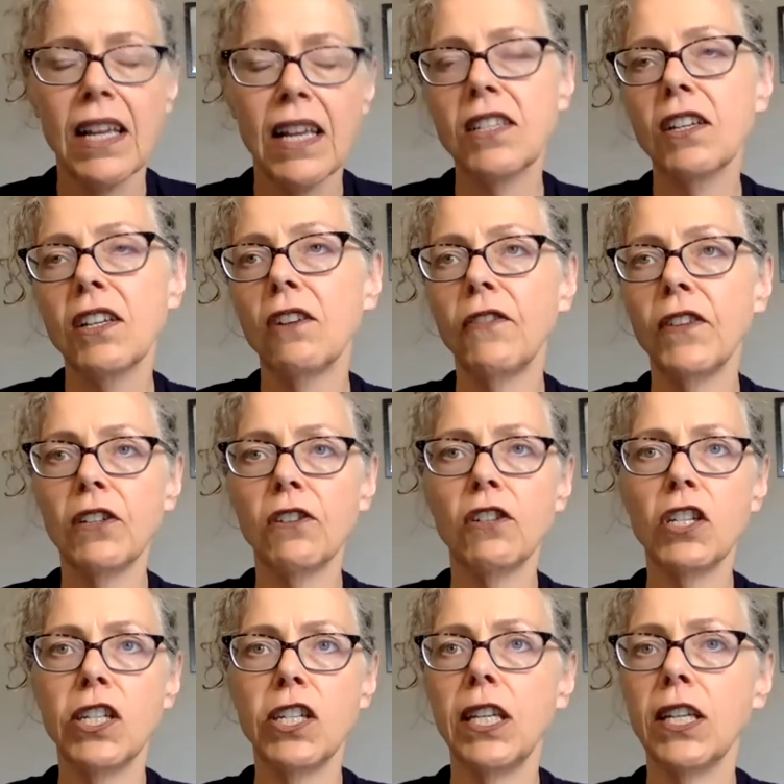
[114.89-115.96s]
Self
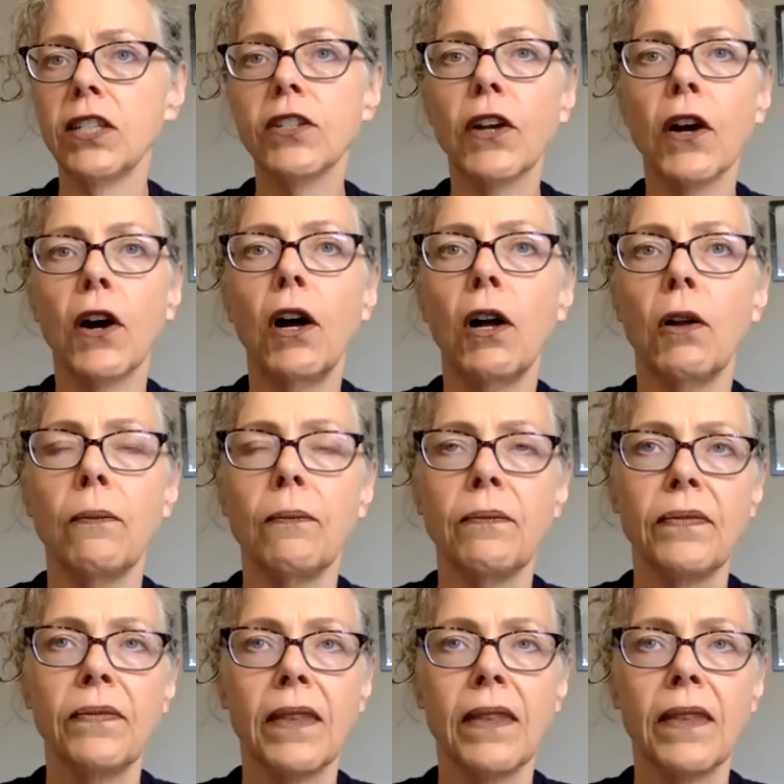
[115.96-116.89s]
energy is calm.